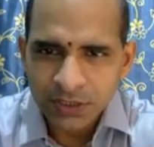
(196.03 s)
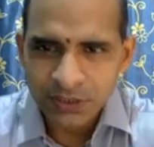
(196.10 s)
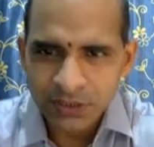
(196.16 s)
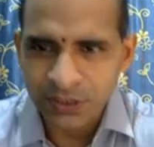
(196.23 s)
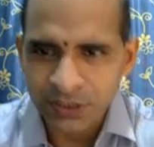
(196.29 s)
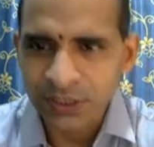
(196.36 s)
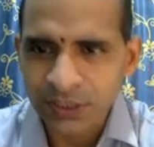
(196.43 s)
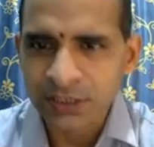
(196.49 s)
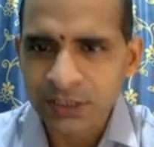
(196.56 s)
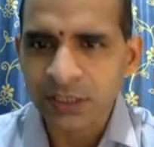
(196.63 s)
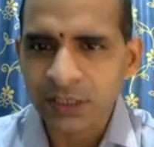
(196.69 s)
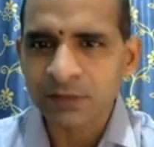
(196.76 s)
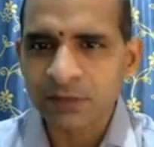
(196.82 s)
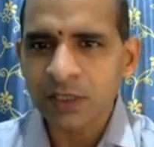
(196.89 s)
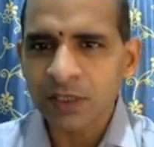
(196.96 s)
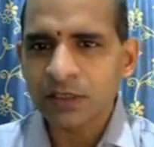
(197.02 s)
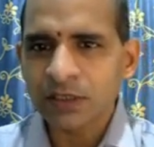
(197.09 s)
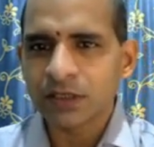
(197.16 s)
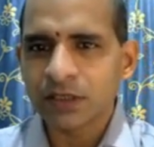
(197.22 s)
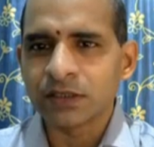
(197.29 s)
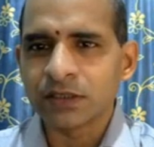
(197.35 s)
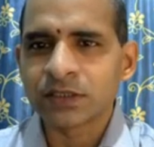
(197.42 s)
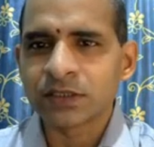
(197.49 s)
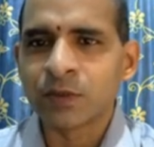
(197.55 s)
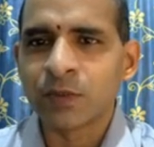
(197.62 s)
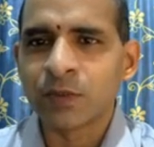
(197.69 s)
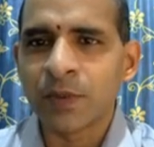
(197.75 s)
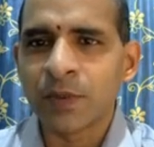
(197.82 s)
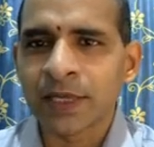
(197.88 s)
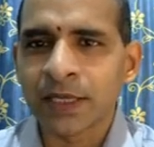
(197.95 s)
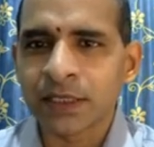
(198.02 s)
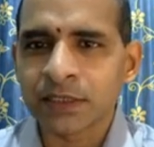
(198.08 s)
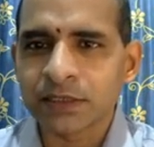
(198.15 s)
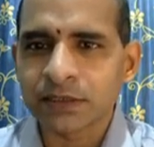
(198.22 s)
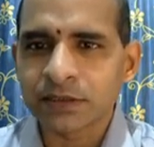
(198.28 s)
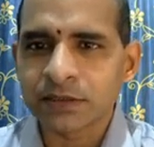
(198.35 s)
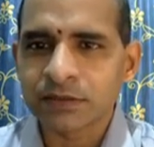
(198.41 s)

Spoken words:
String is nothing but it is a group of characters.